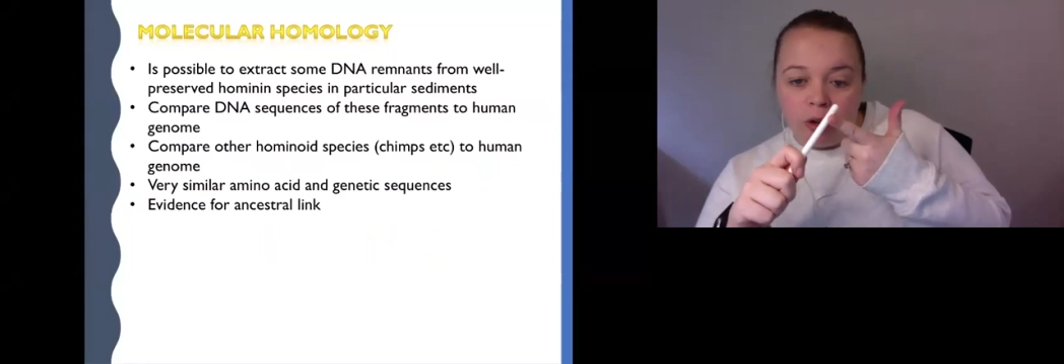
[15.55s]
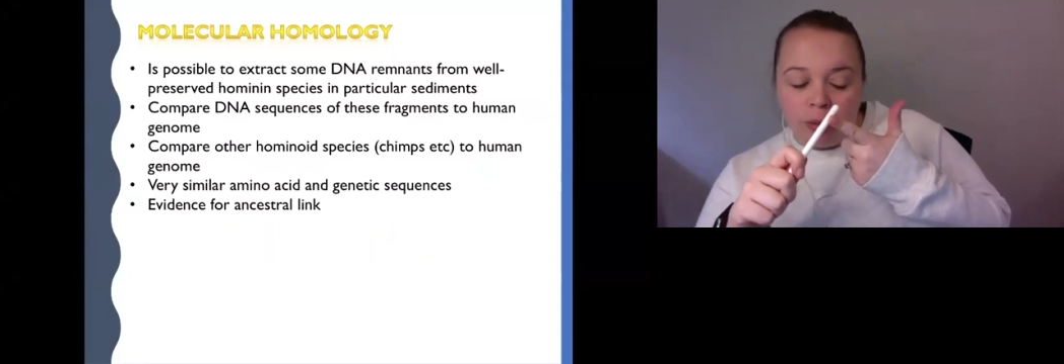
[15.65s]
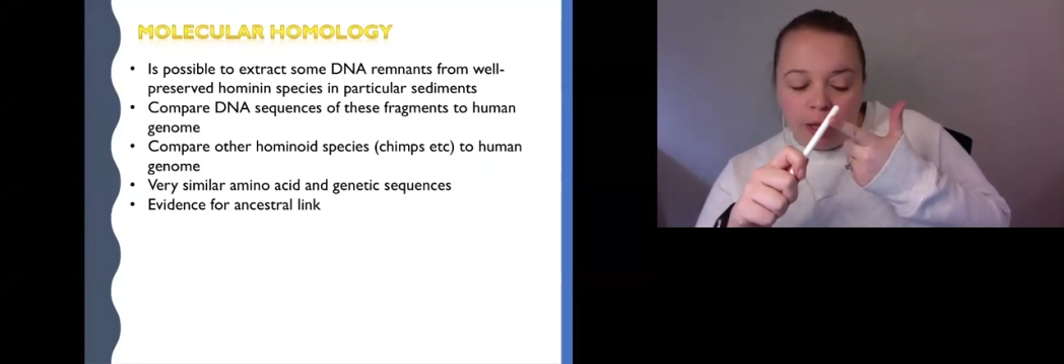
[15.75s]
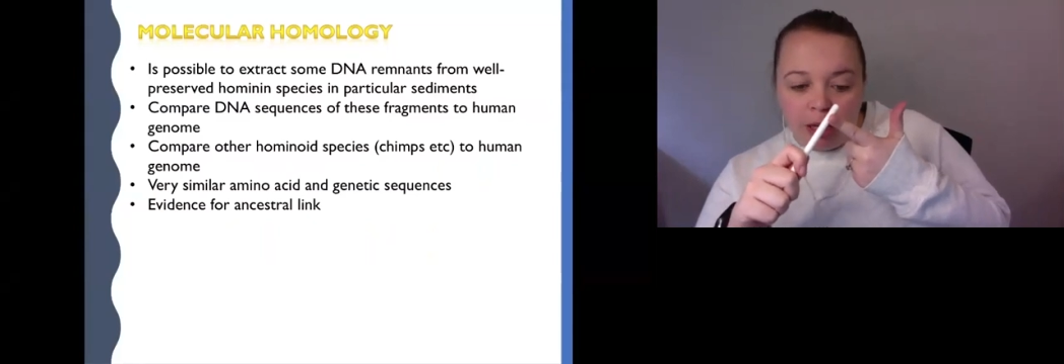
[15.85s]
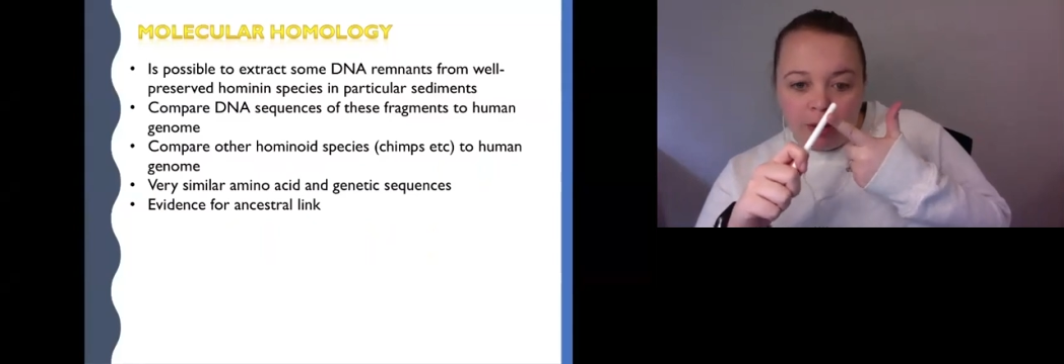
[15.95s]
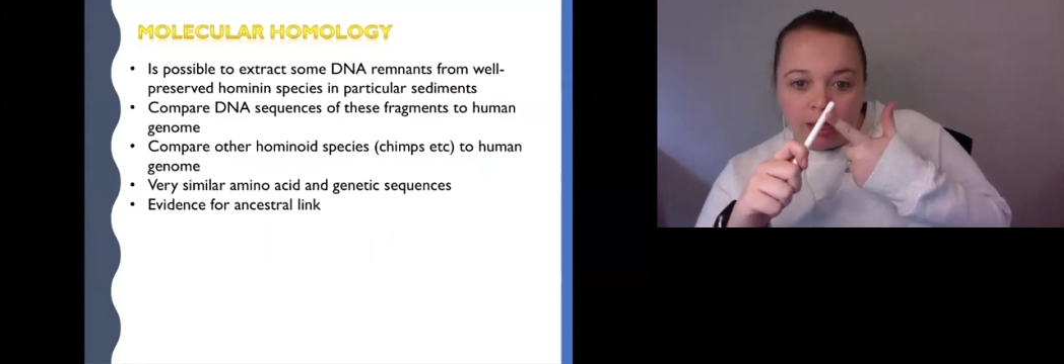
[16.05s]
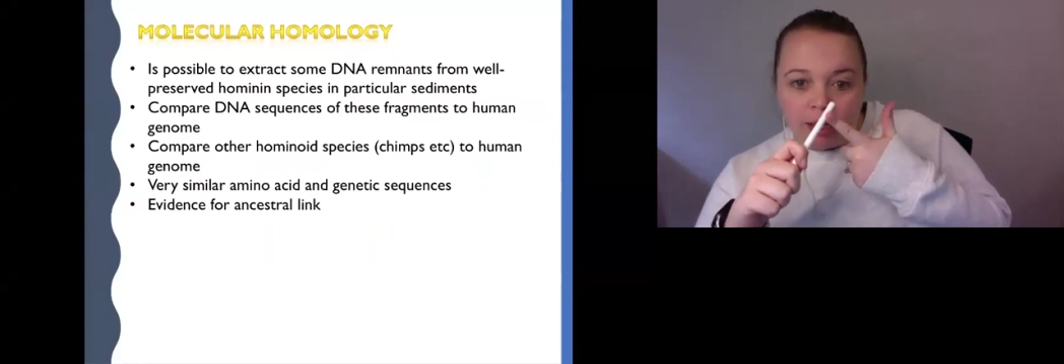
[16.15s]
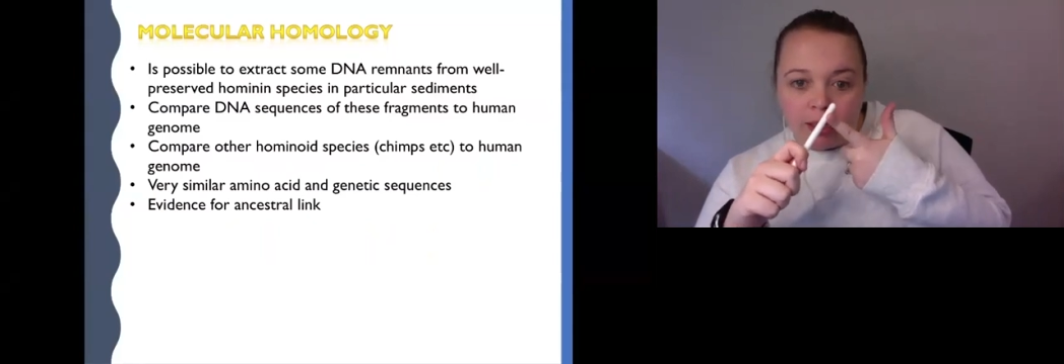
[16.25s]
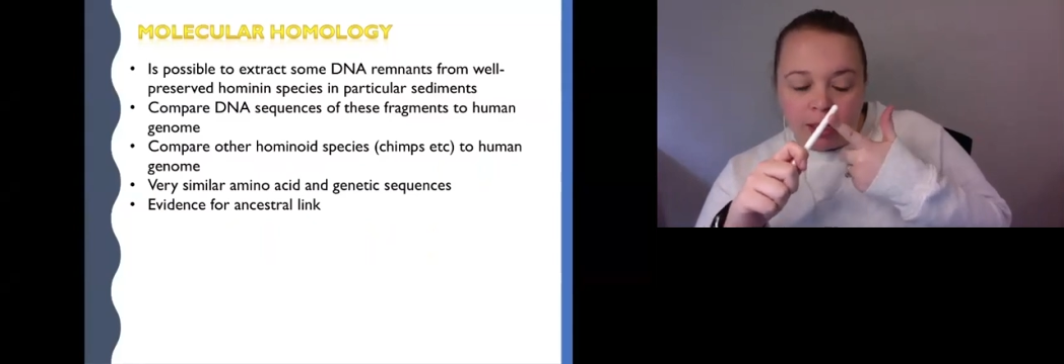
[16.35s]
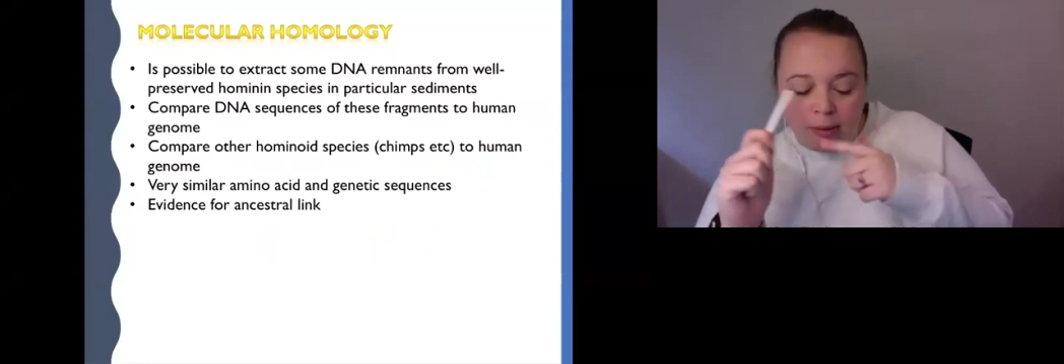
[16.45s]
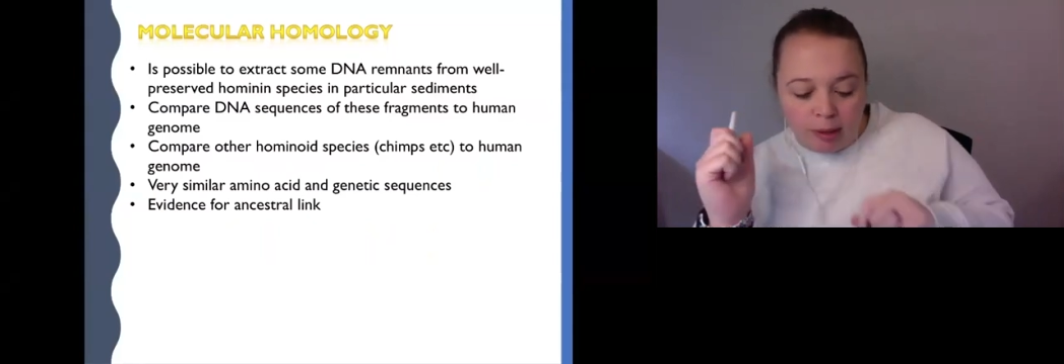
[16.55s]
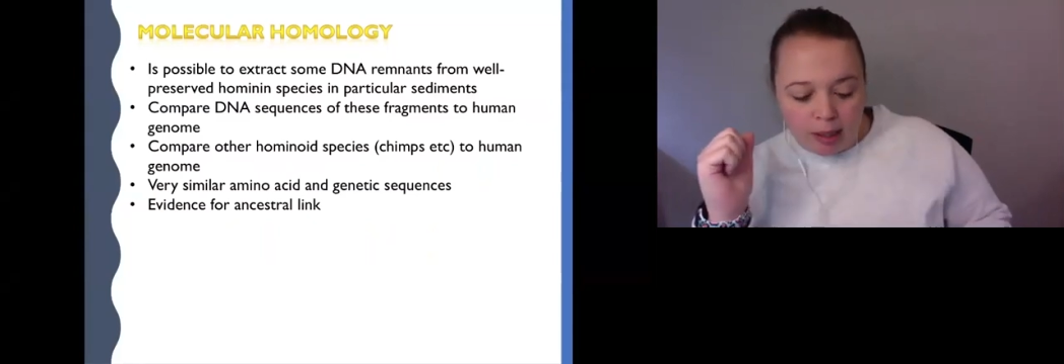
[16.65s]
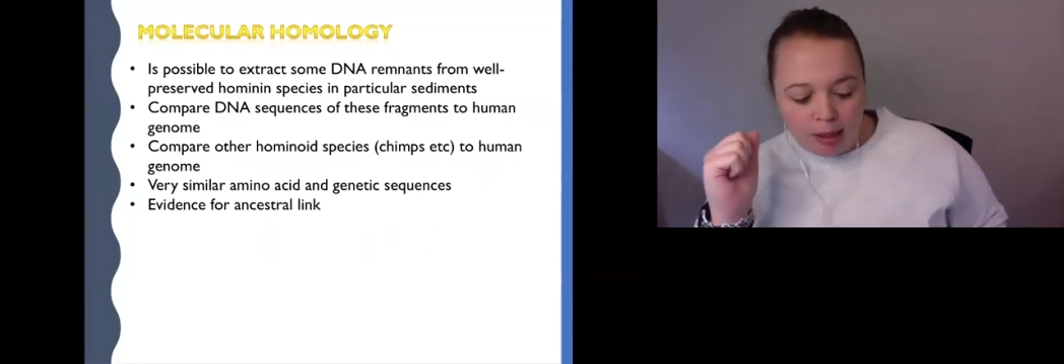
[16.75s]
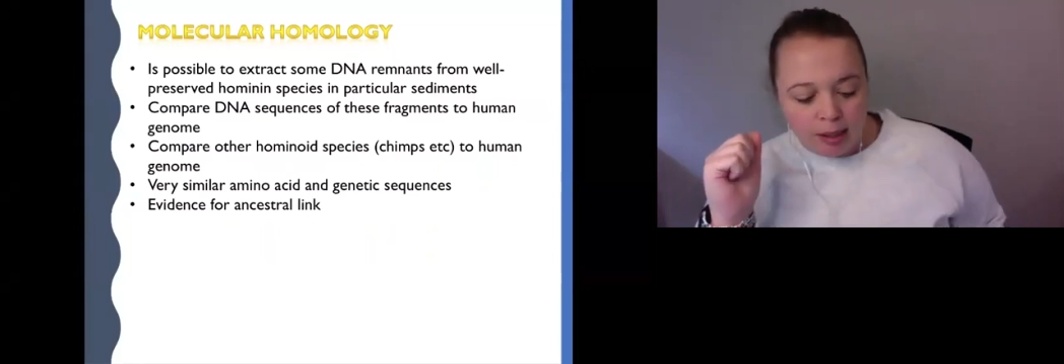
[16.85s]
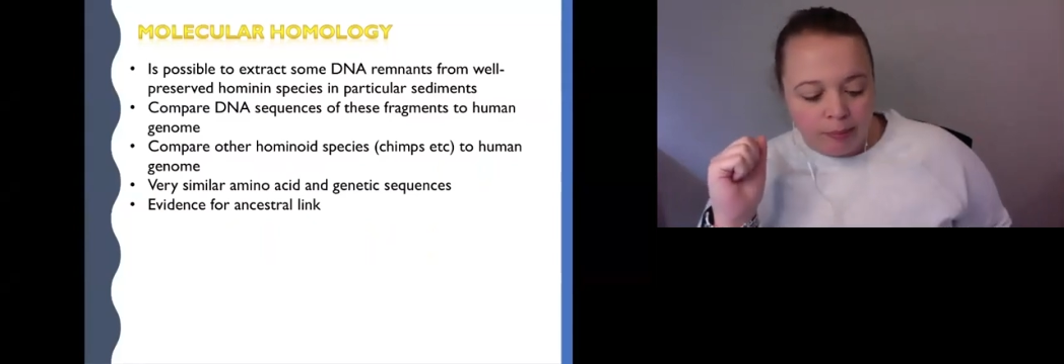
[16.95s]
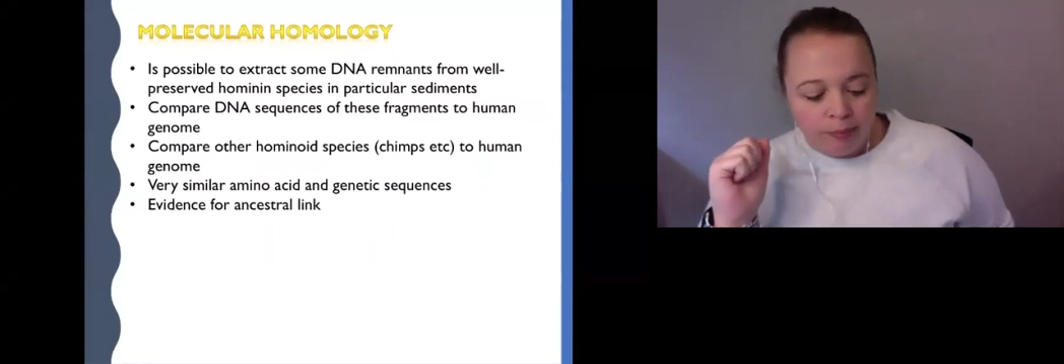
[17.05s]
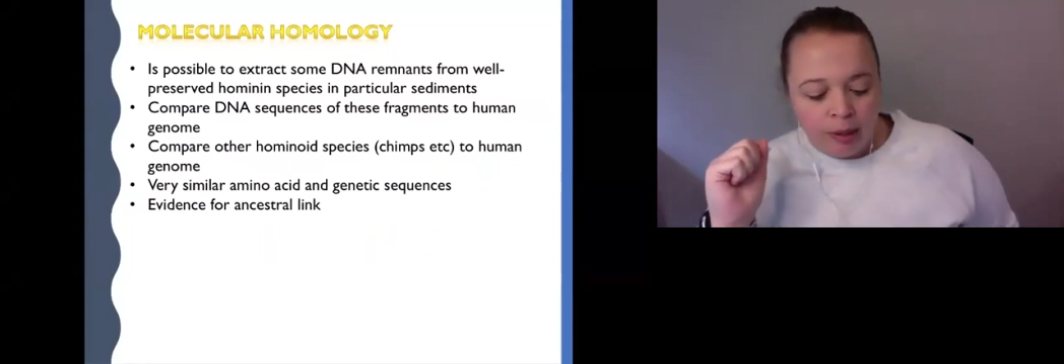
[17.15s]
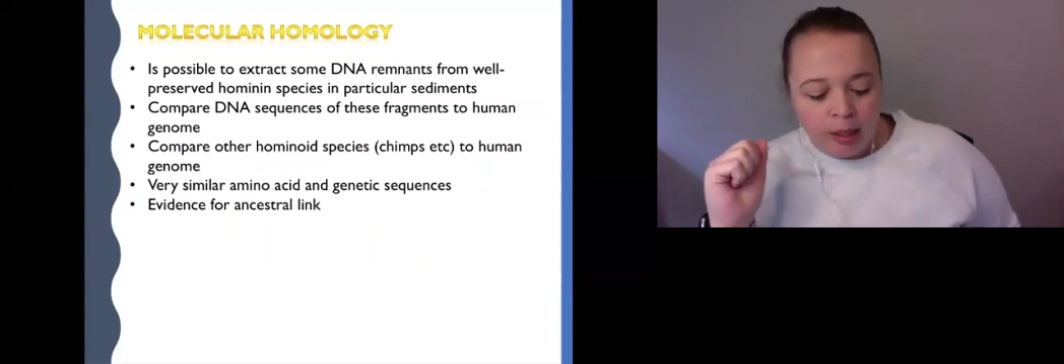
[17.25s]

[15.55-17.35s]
or amino acid sequences.